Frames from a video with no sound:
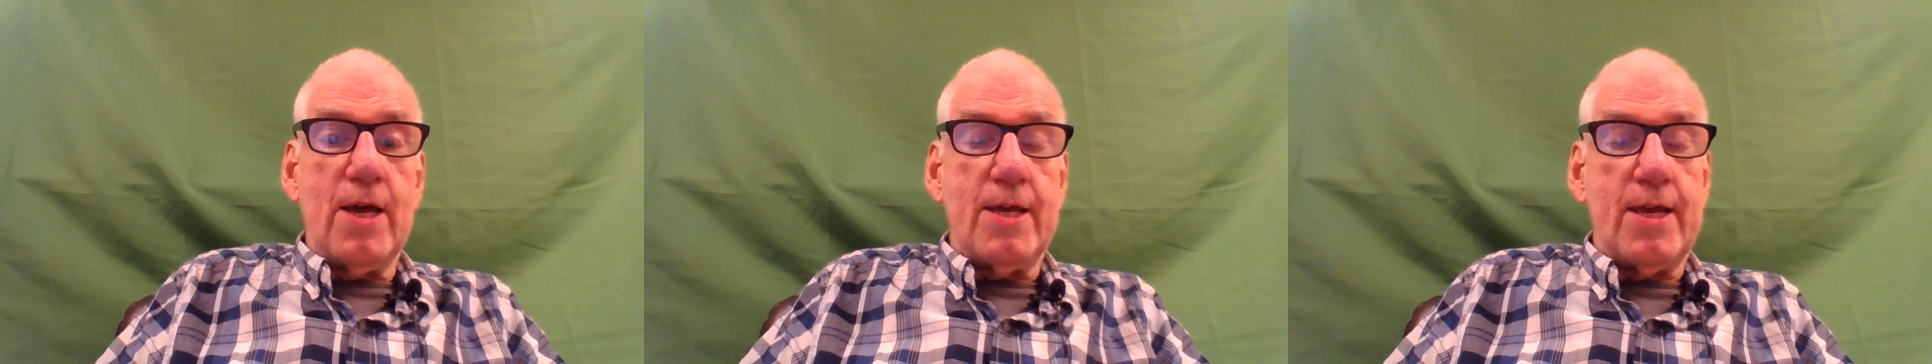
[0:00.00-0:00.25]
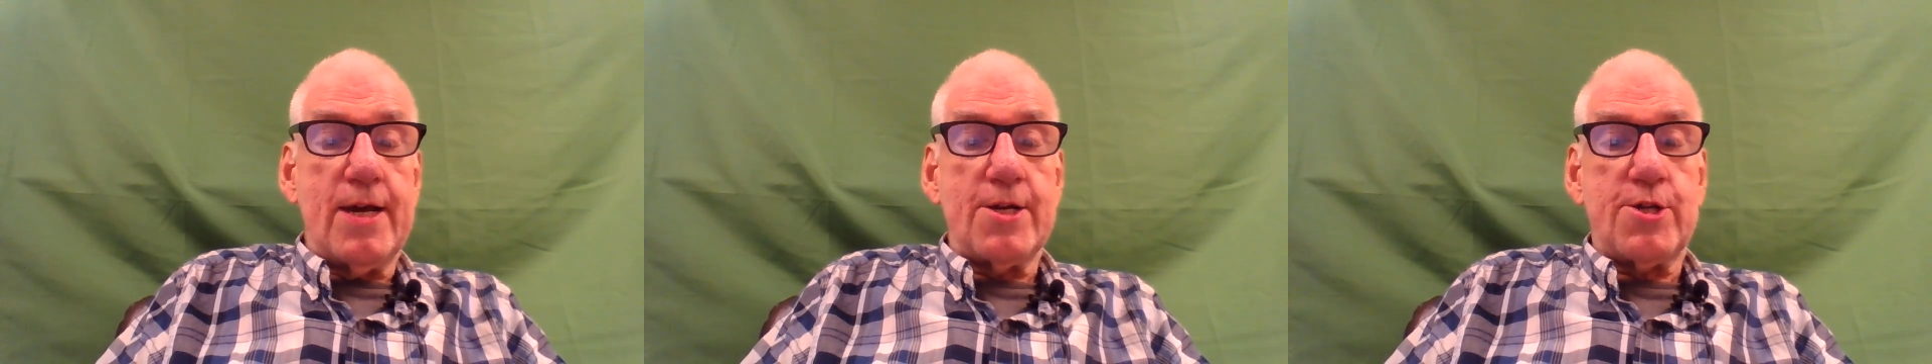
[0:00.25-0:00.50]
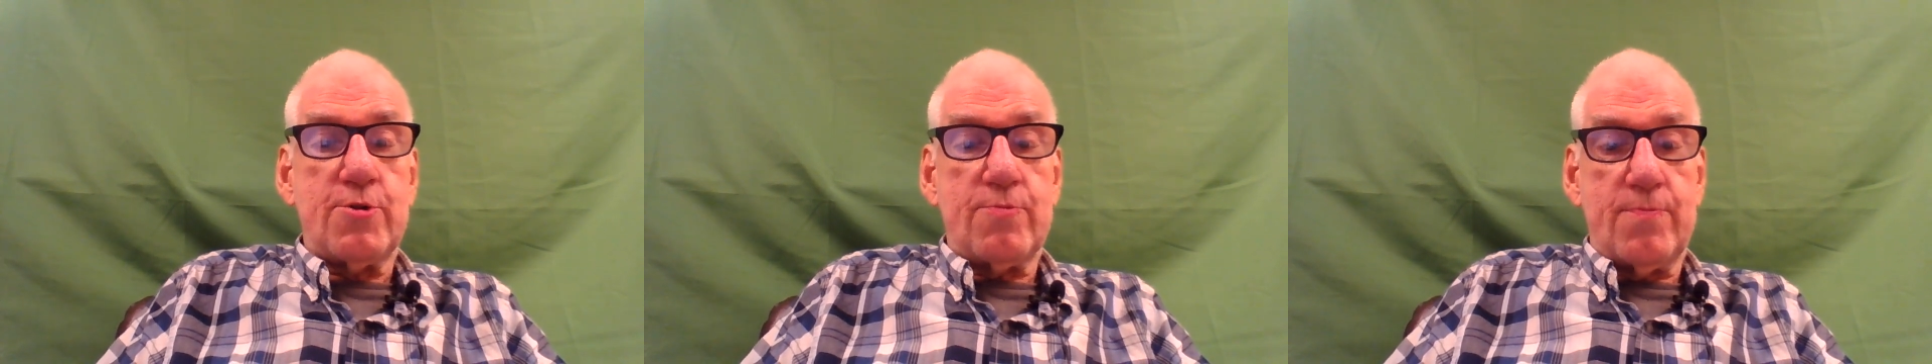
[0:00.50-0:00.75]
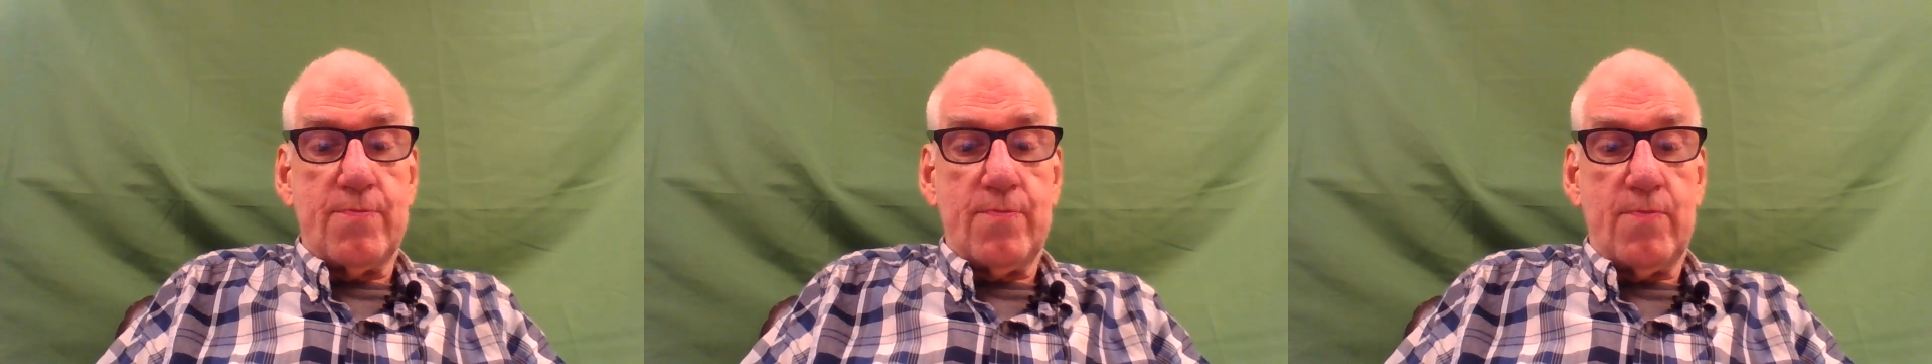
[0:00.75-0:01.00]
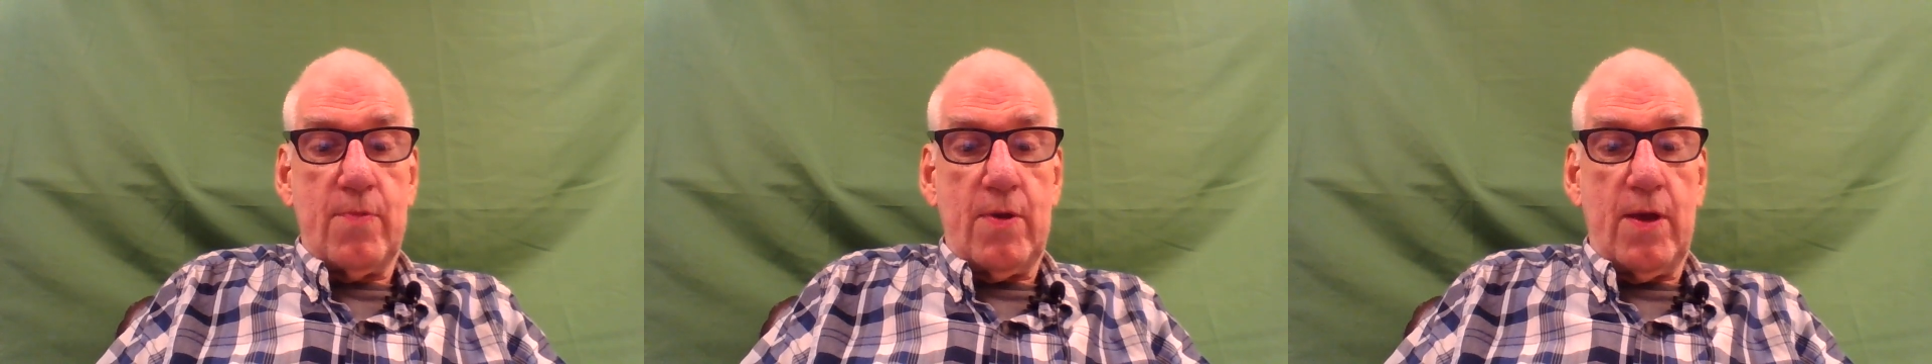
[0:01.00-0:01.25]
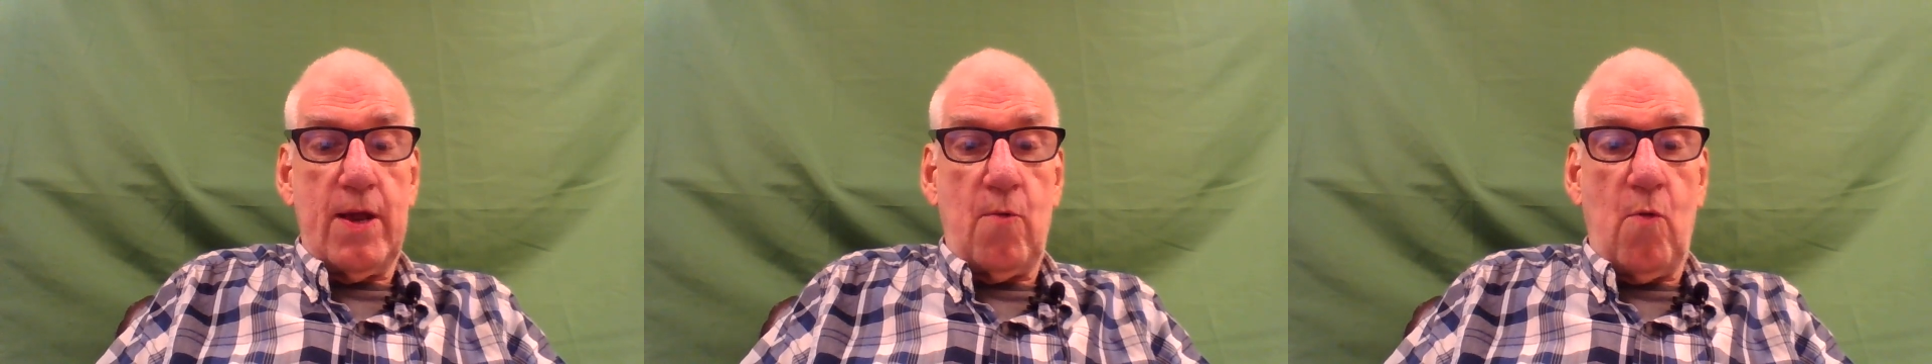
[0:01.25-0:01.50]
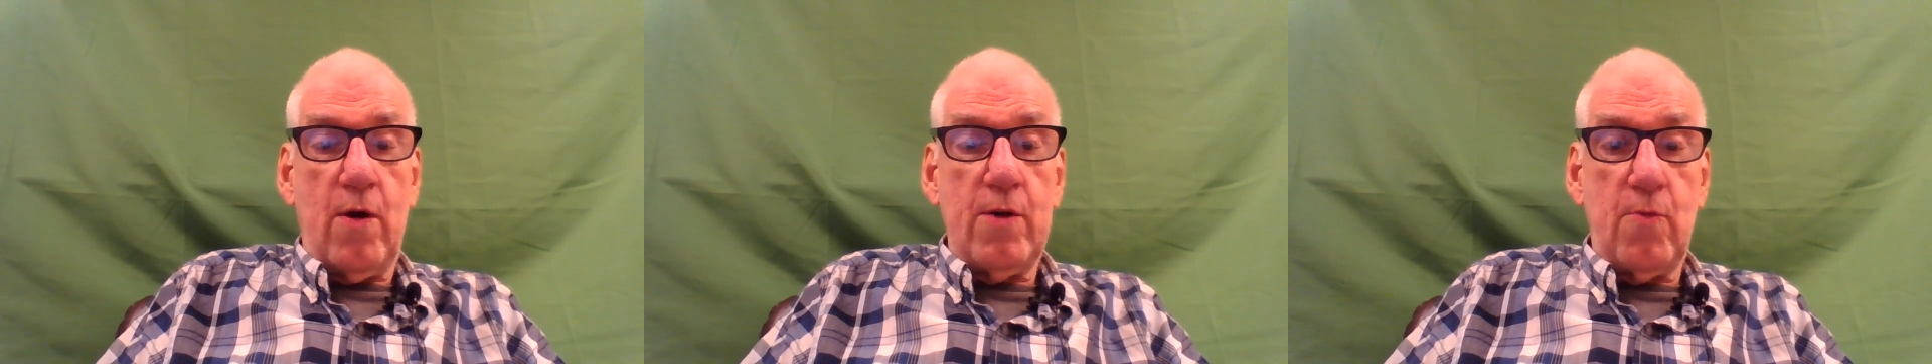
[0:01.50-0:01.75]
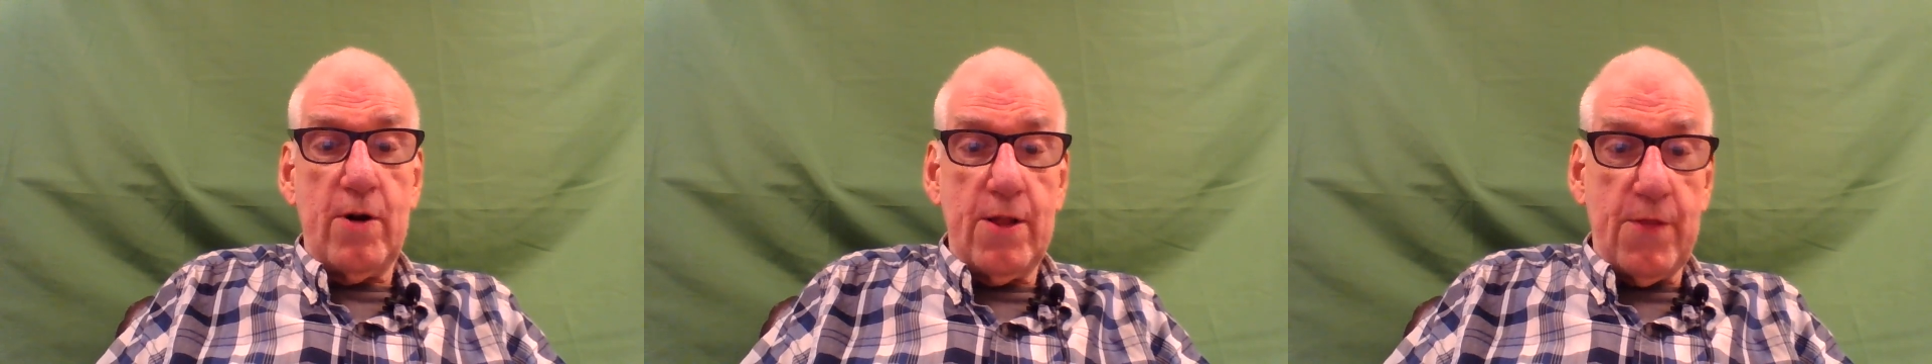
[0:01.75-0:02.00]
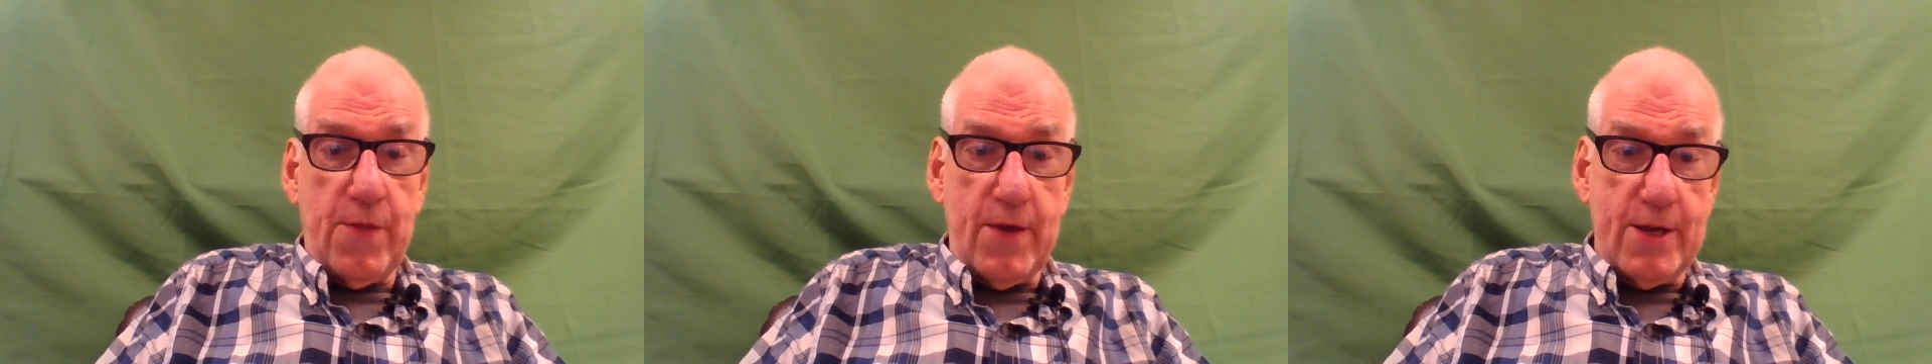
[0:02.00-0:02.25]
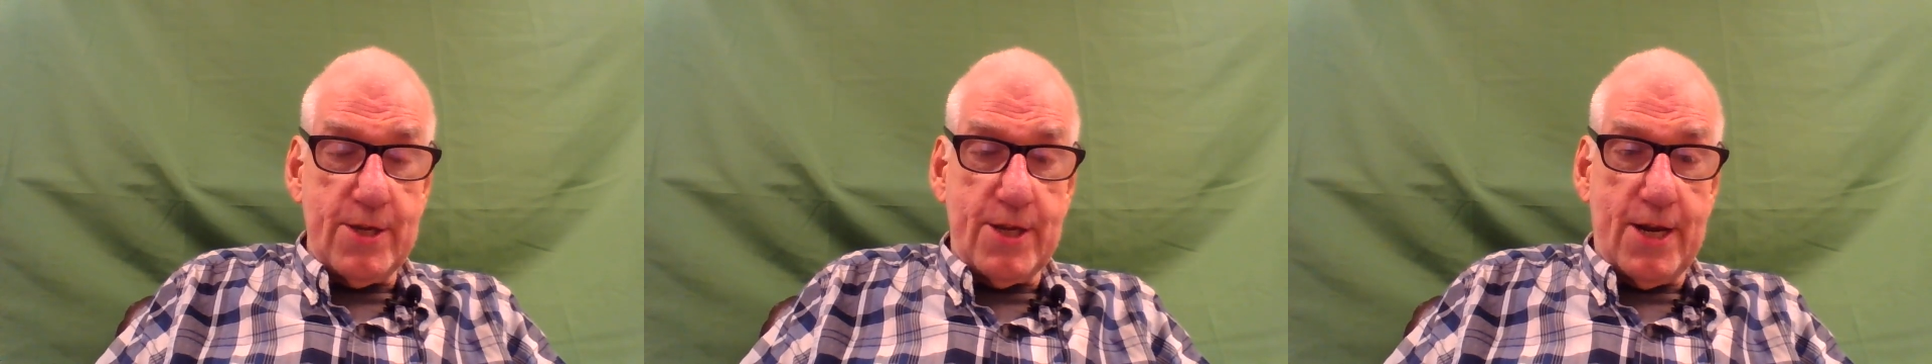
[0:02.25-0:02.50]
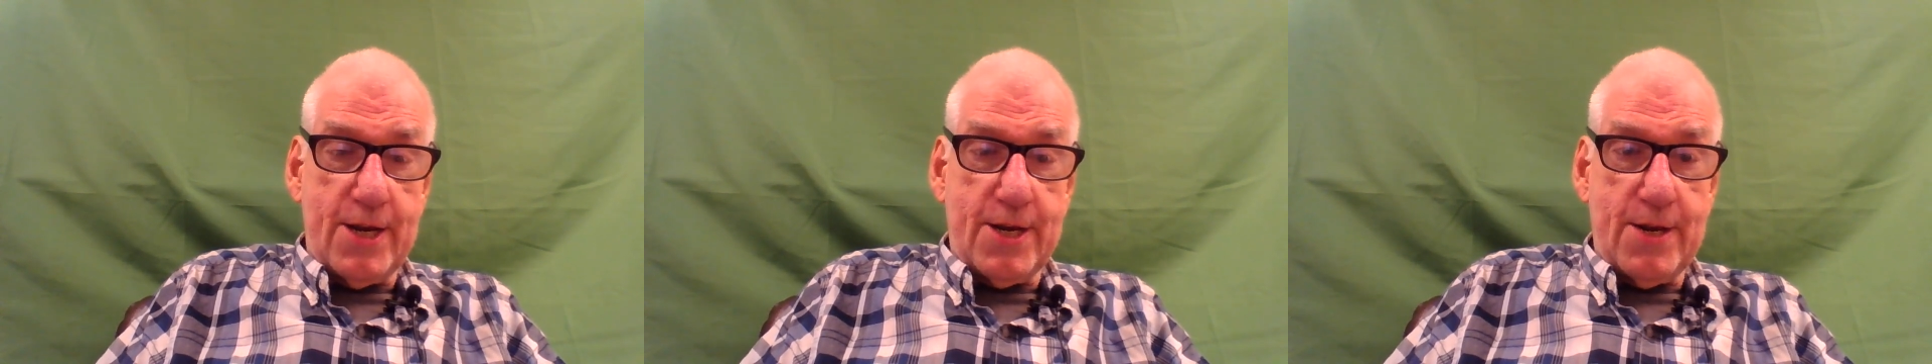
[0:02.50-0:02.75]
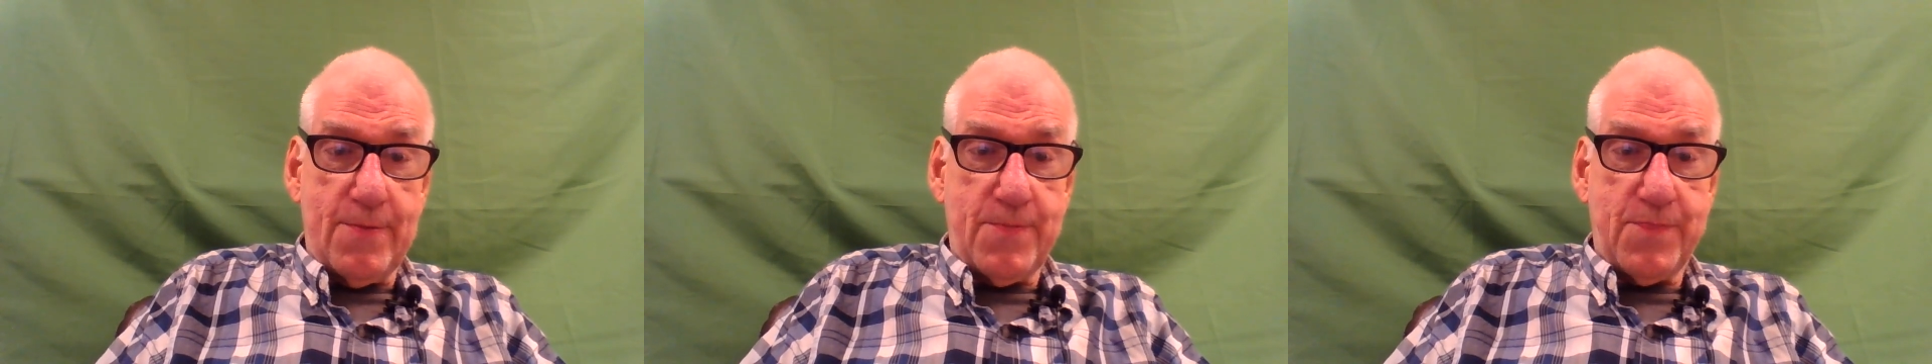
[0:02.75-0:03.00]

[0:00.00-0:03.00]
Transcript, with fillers: Yes, one, one of the things that